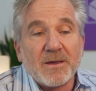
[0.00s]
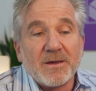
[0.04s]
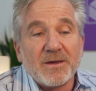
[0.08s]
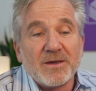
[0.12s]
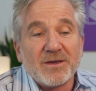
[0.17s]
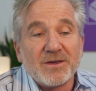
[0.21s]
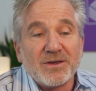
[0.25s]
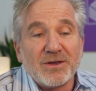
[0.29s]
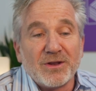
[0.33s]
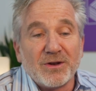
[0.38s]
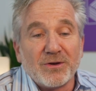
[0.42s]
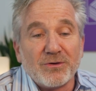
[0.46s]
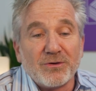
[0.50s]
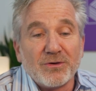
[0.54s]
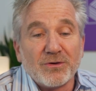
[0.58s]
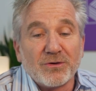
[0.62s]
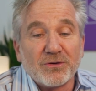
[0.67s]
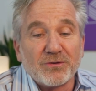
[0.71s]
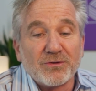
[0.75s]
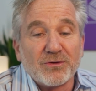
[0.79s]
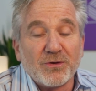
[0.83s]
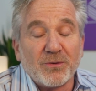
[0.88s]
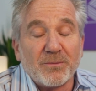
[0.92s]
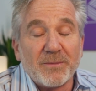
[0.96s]

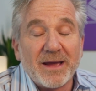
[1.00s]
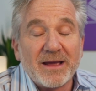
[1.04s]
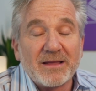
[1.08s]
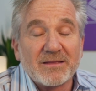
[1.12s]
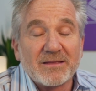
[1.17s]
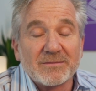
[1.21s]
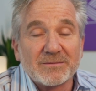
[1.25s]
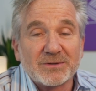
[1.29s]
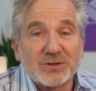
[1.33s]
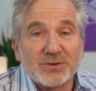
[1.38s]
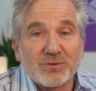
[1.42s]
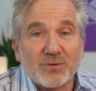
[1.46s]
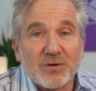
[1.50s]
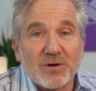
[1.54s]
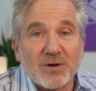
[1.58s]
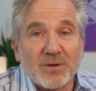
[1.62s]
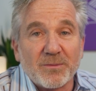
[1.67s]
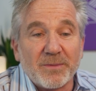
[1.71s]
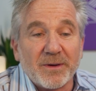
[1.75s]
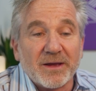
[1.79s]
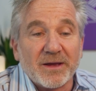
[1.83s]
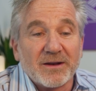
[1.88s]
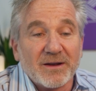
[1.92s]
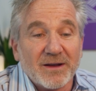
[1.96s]
you'll make them shorter,
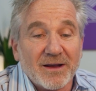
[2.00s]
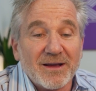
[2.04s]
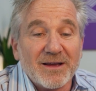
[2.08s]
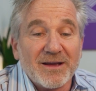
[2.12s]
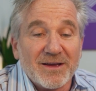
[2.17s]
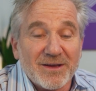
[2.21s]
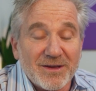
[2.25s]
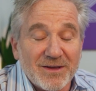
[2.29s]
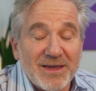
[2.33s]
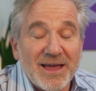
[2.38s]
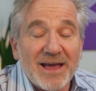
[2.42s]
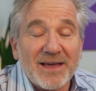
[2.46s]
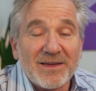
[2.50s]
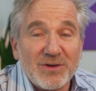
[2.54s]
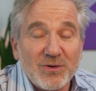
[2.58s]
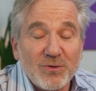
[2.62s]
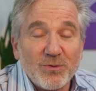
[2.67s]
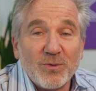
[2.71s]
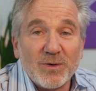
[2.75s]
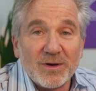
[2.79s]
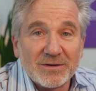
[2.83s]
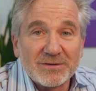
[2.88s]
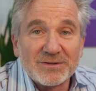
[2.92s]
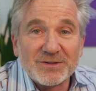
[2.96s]
but yeah, you
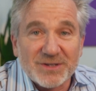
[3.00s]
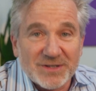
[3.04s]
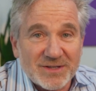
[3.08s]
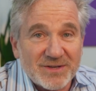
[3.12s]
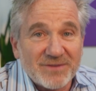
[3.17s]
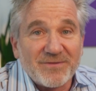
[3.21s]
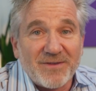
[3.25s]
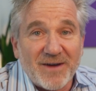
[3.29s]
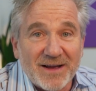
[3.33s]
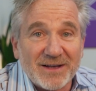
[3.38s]
will just find